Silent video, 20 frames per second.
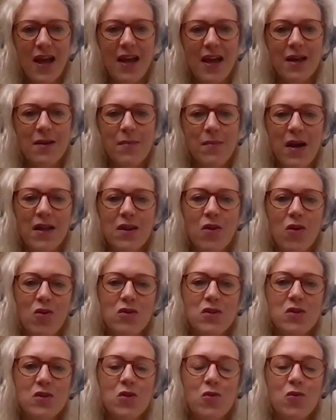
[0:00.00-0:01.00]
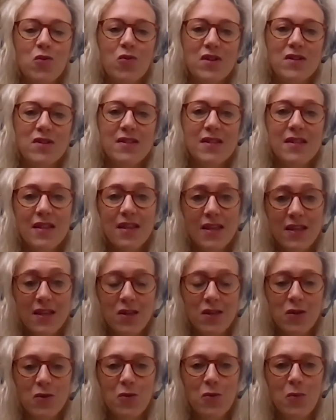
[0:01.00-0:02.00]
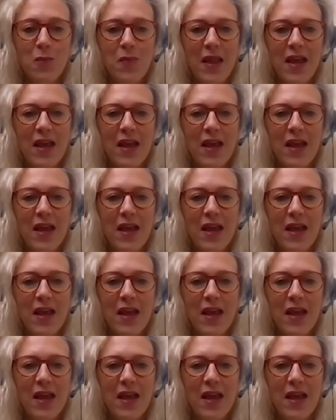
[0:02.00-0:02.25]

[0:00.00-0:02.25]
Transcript: and also careers in the EU.